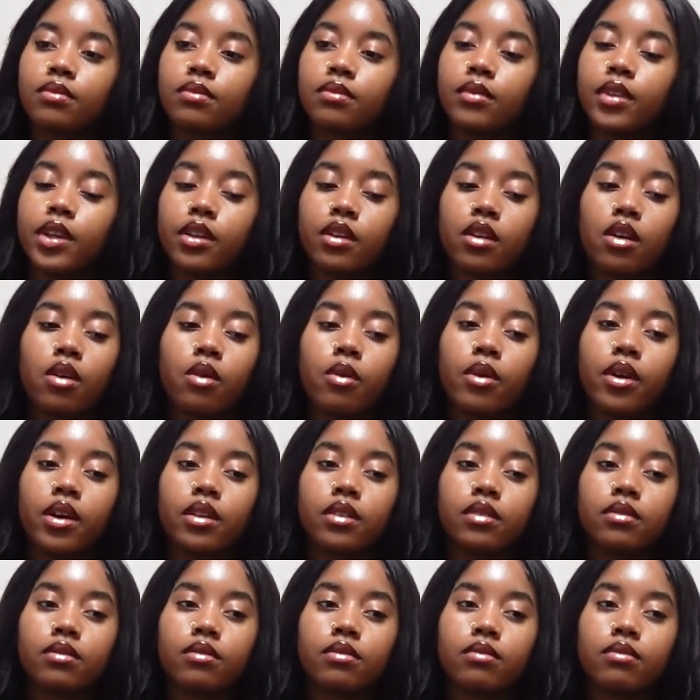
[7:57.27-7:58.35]
you know what?
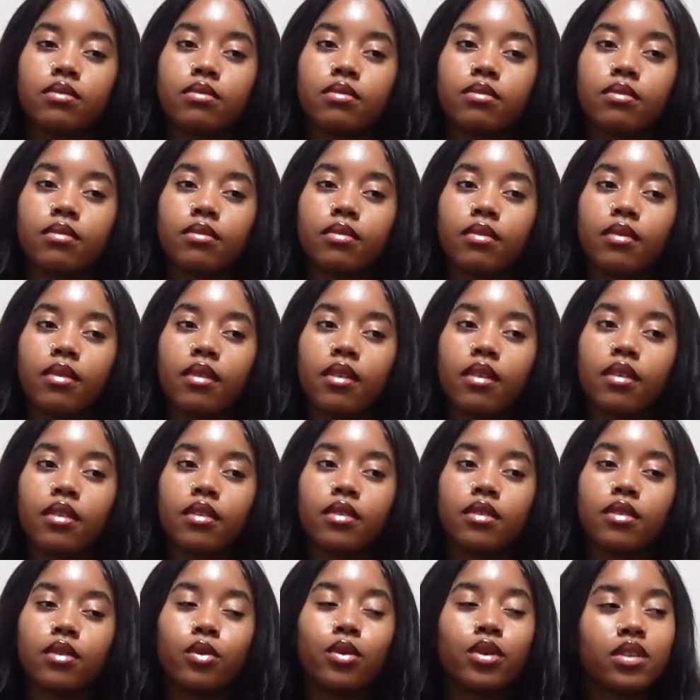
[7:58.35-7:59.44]

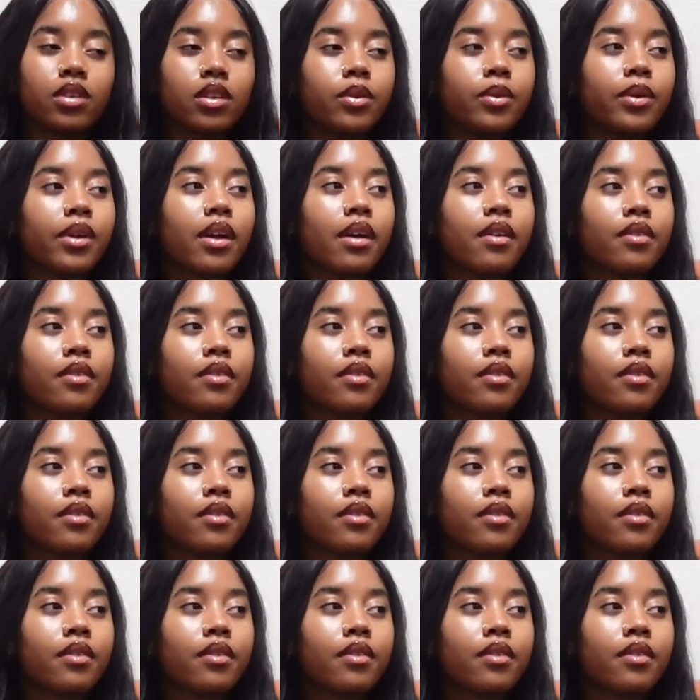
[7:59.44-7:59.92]
What did we have